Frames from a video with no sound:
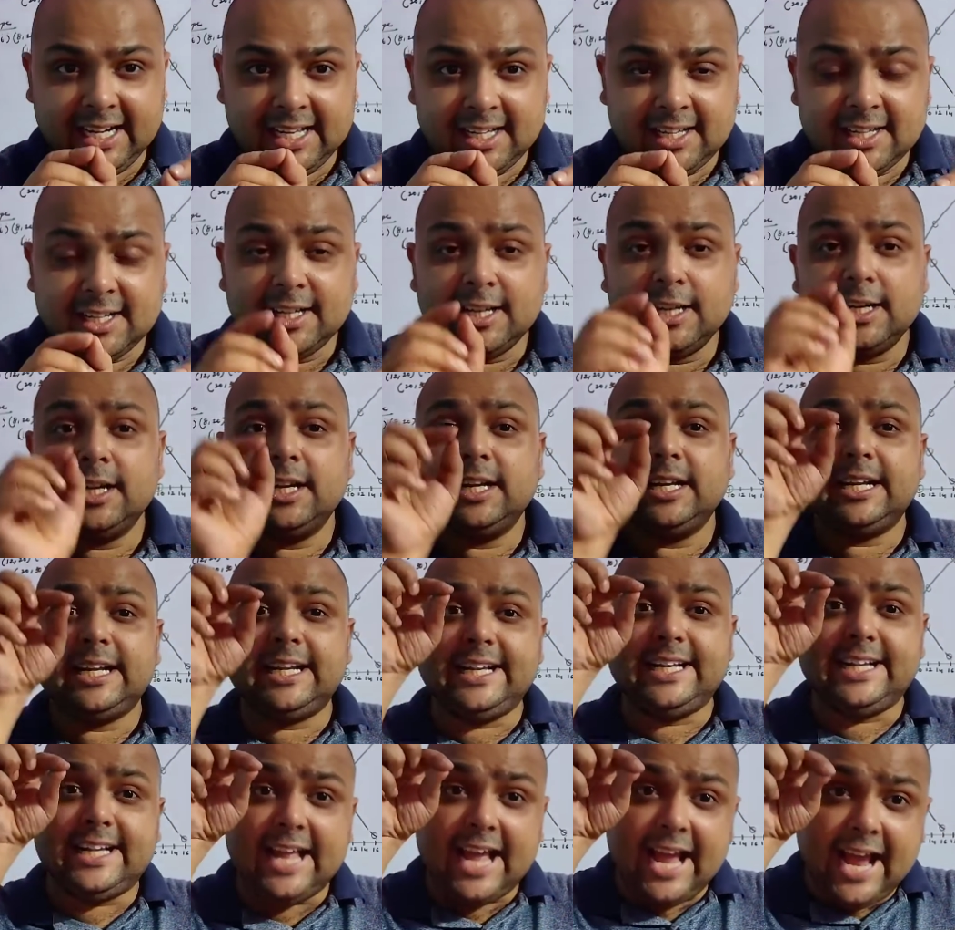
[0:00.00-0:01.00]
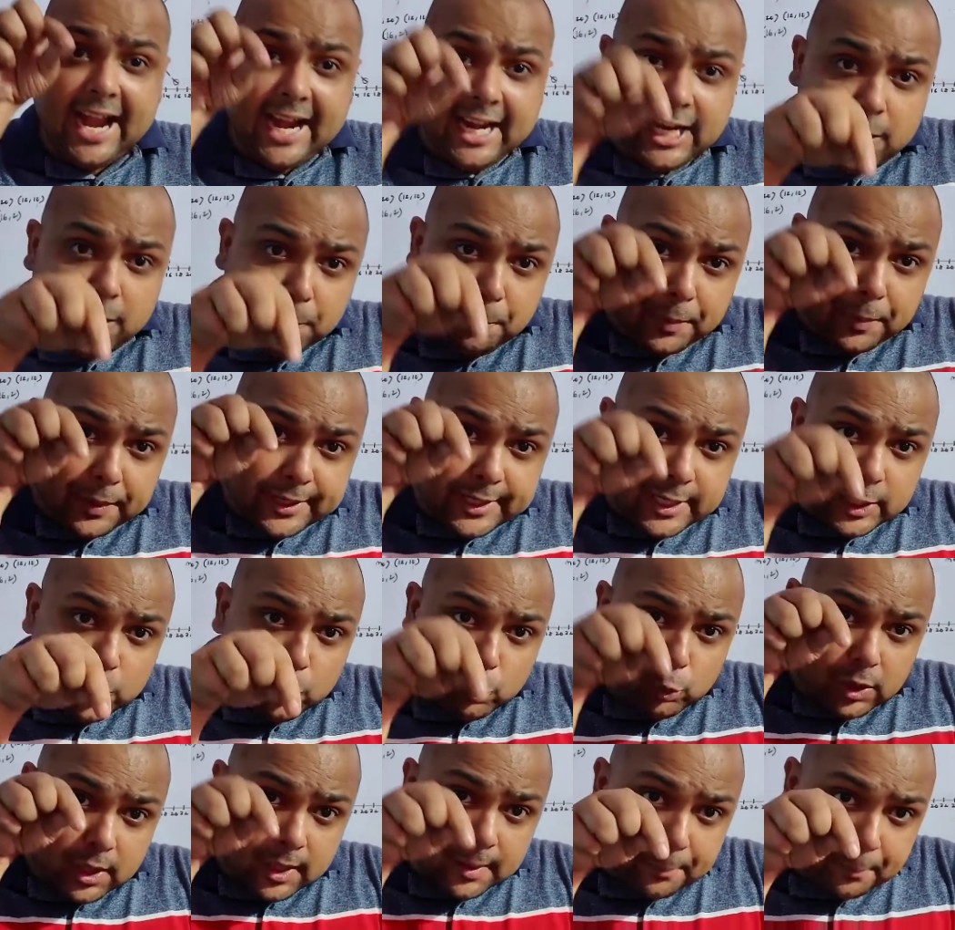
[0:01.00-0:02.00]
that particular
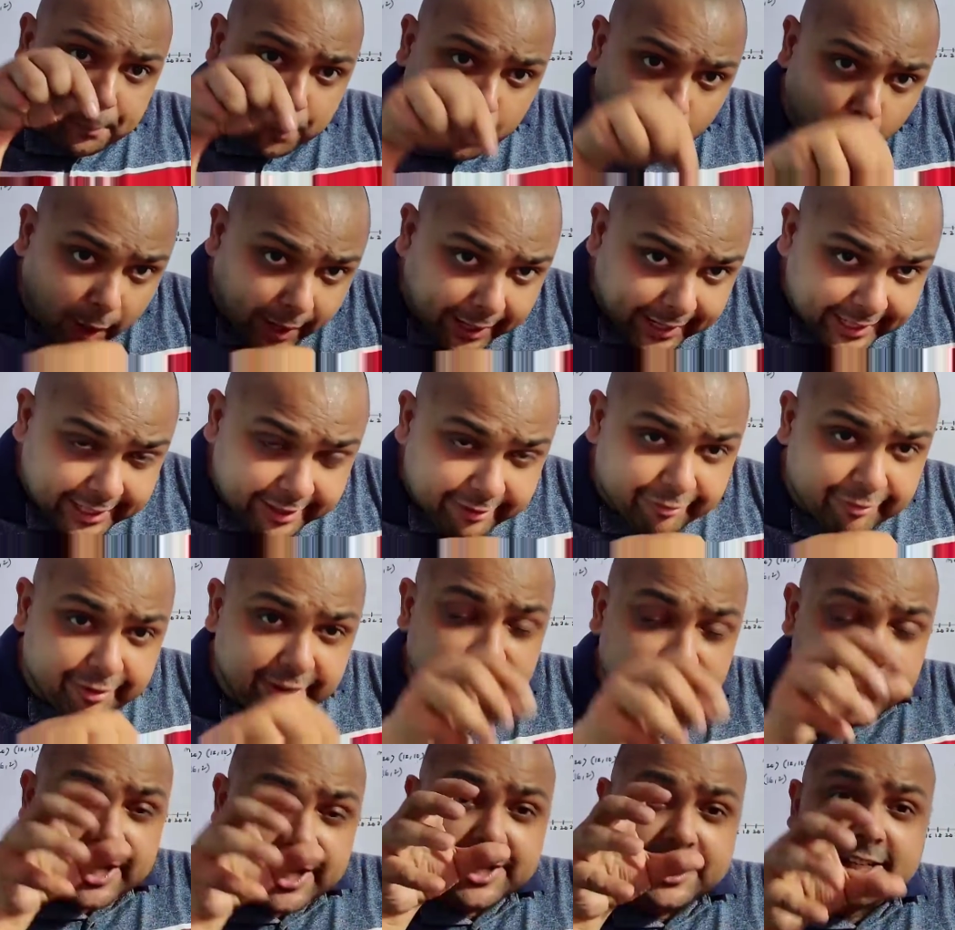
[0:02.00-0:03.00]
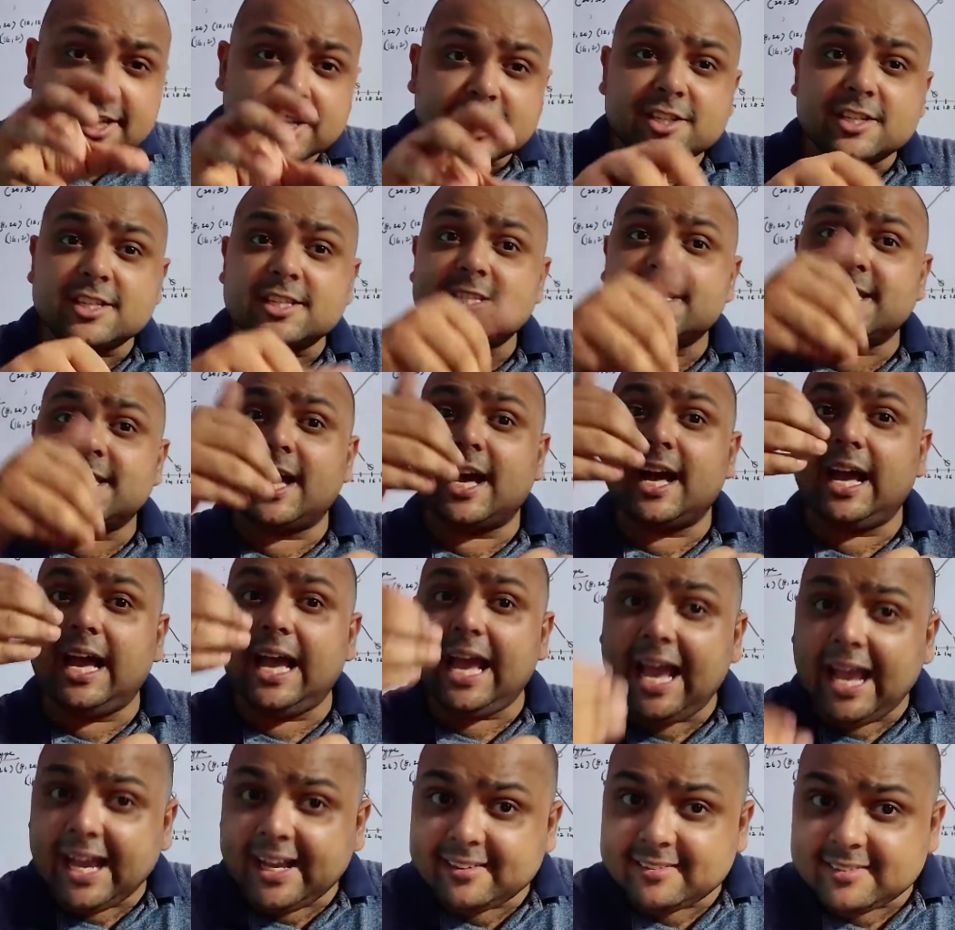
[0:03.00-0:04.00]
point where it touches the
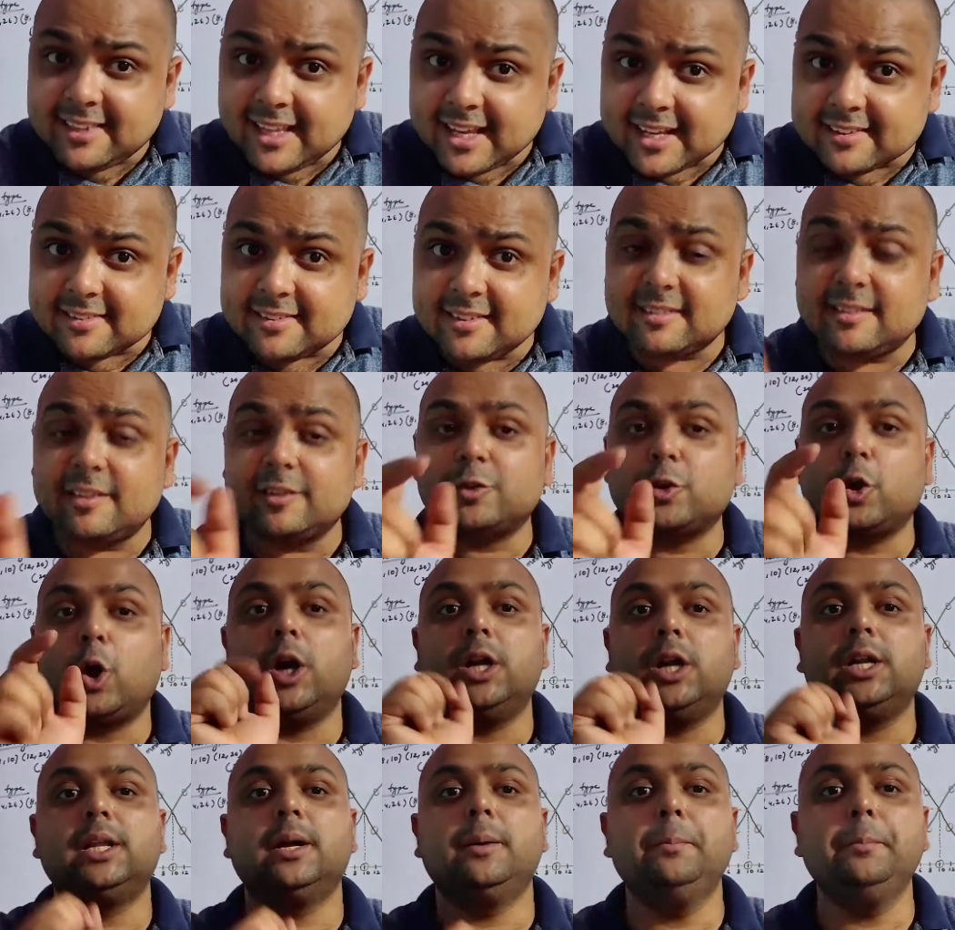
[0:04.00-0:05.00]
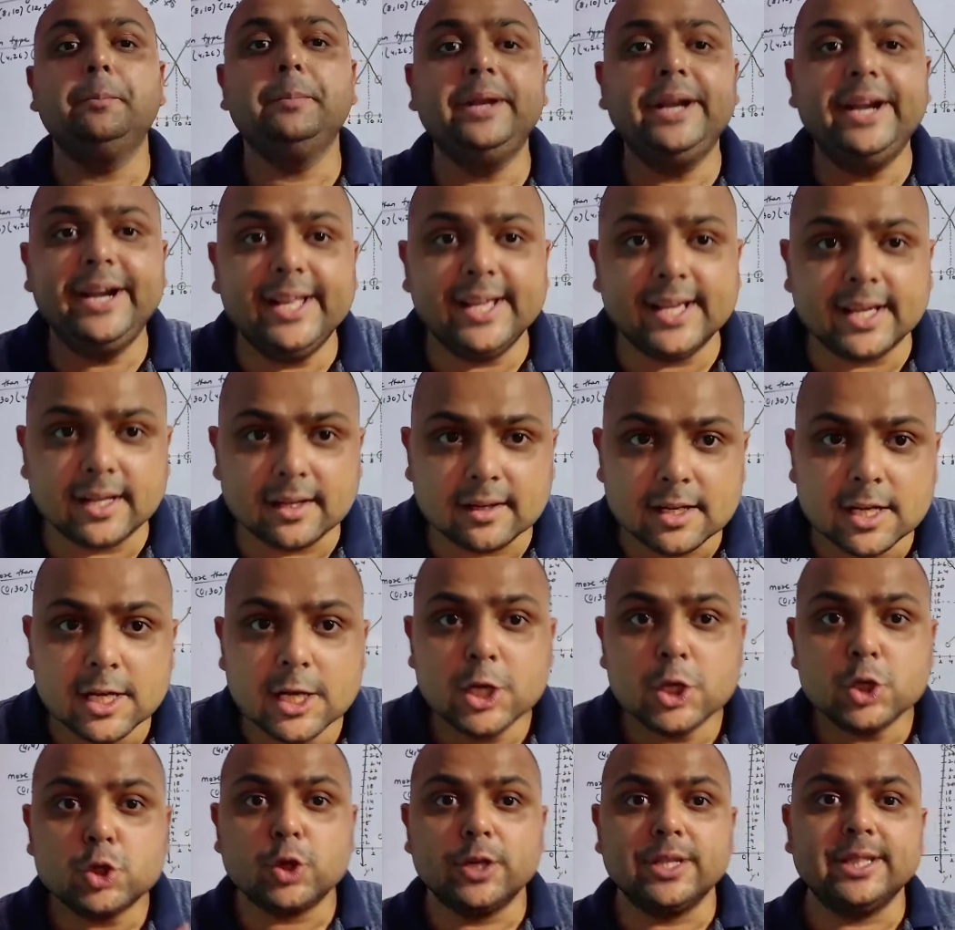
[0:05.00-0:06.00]
x-axis is called the median. So in this
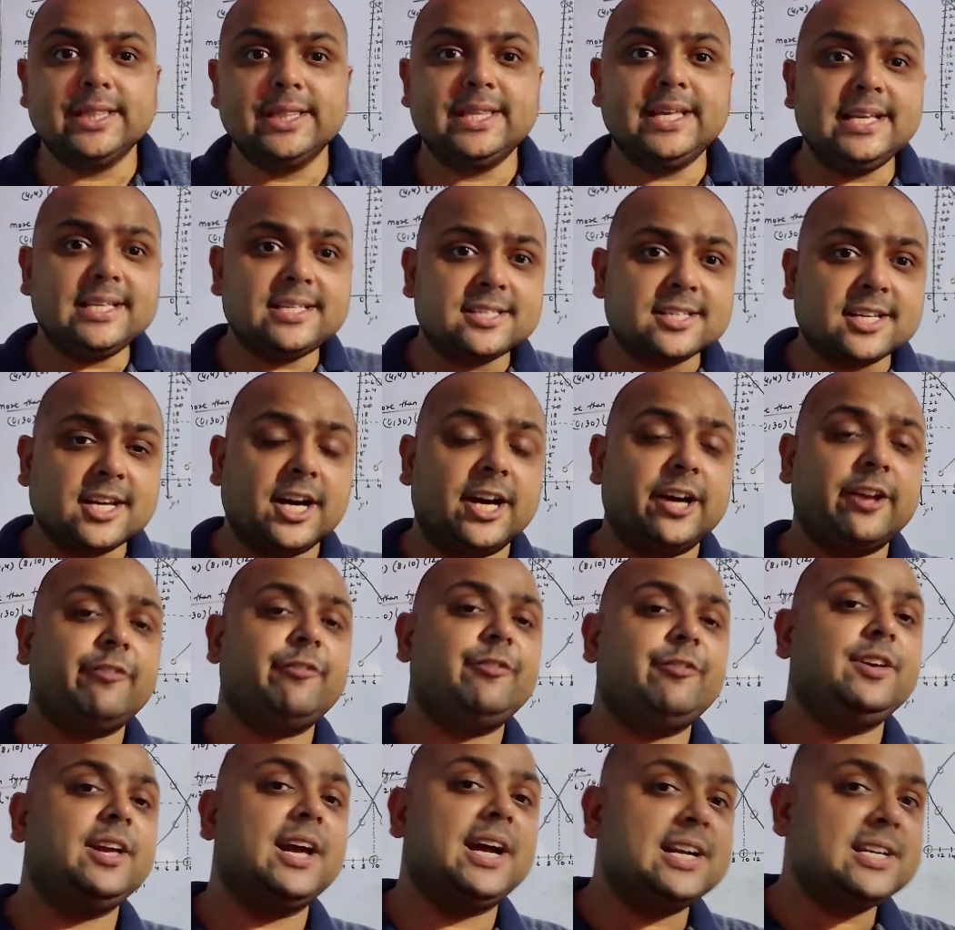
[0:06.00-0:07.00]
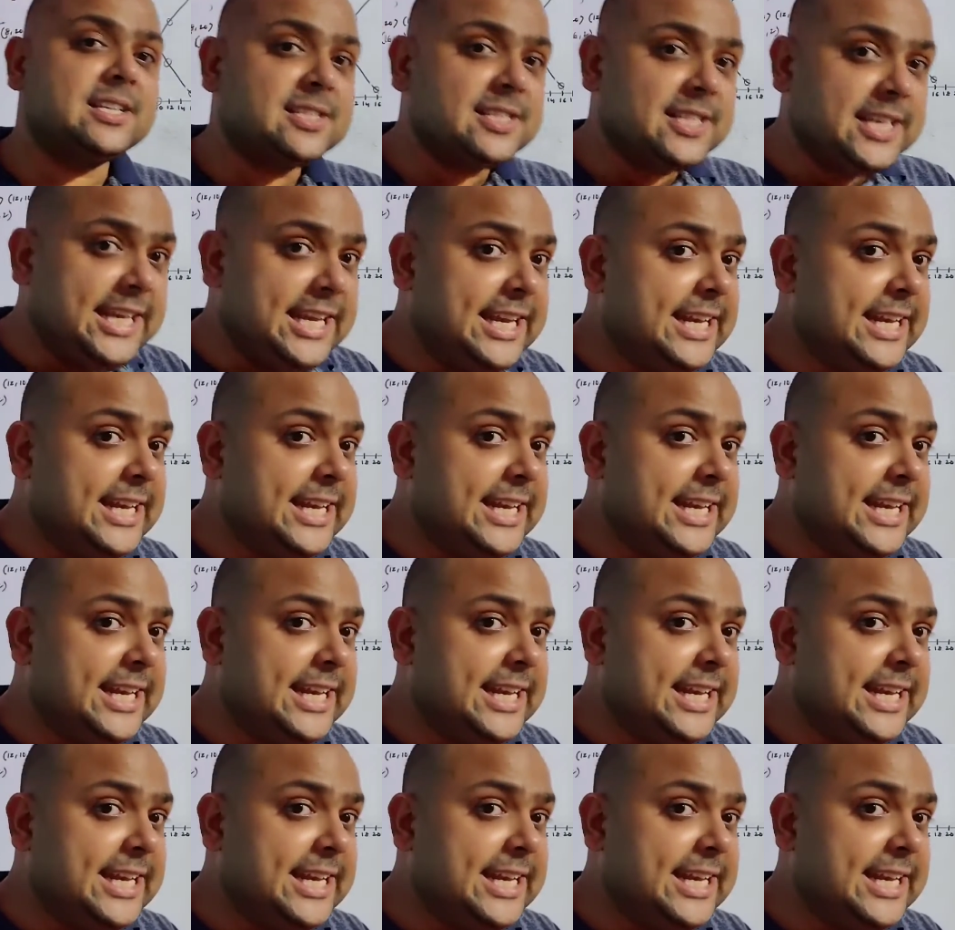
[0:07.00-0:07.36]
curve we are seeing that